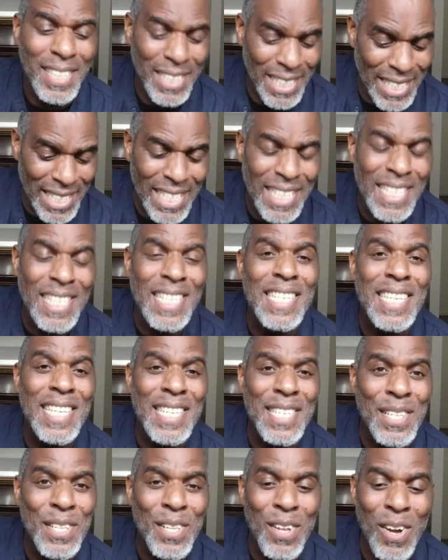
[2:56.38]
Jesus
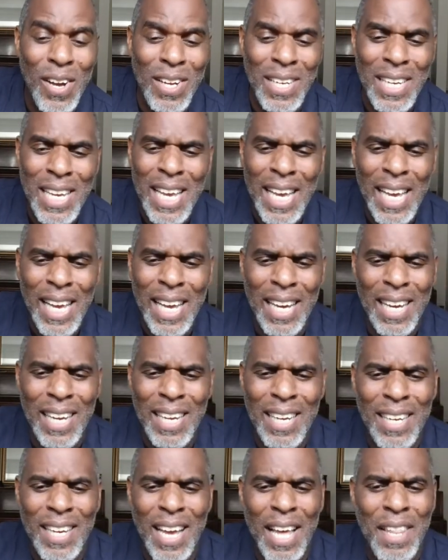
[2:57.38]
is not
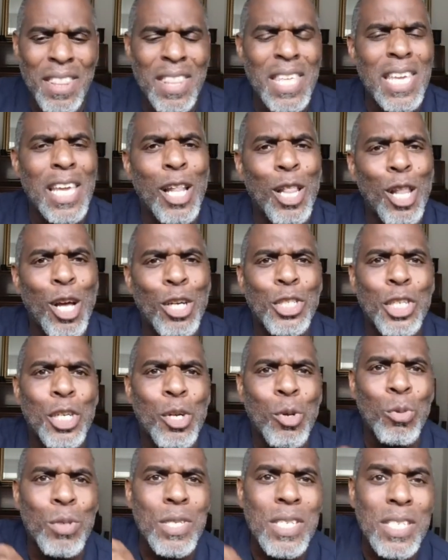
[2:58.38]
a
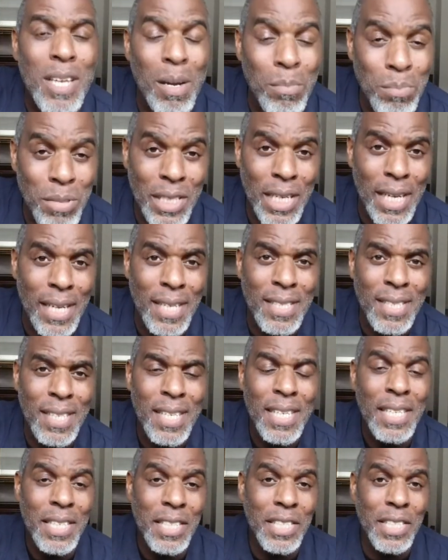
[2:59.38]
theological subject.
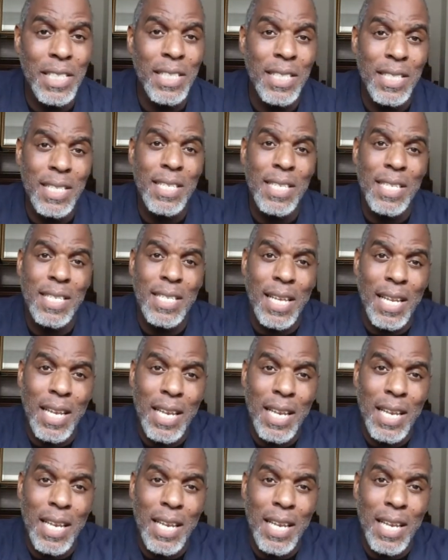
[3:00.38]
Jesus is a